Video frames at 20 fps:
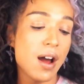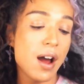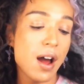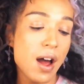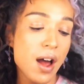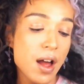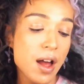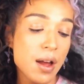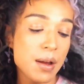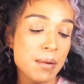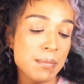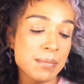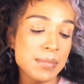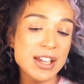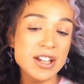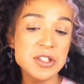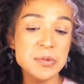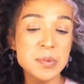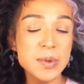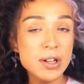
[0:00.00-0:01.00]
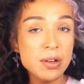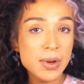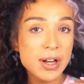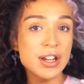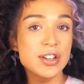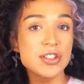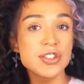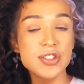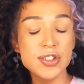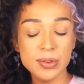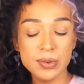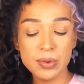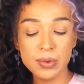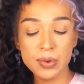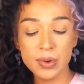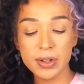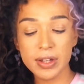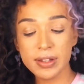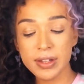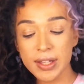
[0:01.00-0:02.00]
Because we don't want it too
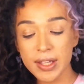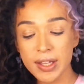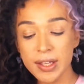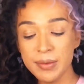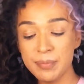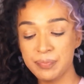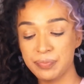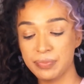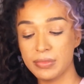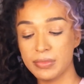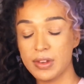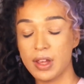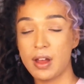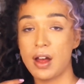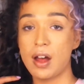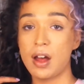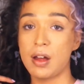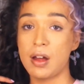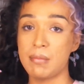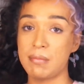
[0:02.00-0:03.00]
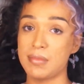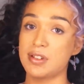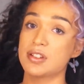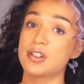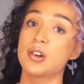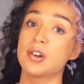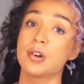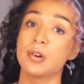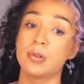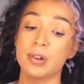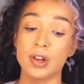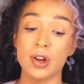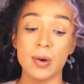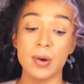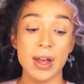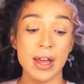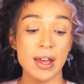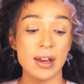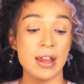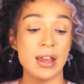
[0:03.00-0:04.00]
oily. So go
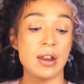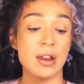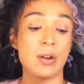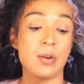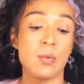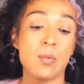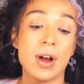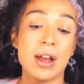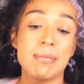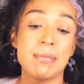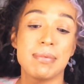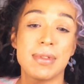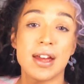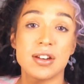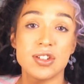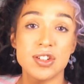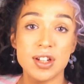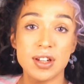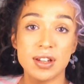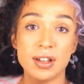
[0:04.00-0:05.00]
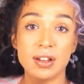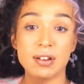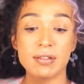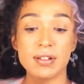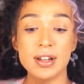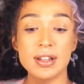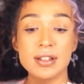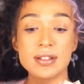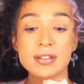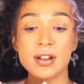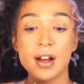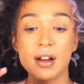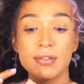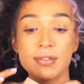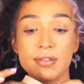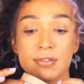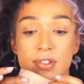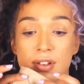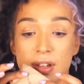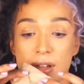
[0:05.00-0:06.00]
ahead and wipe that chicken grease off
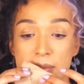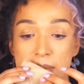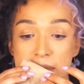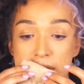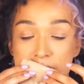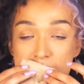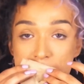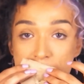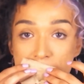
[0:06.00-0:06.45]
of your lips as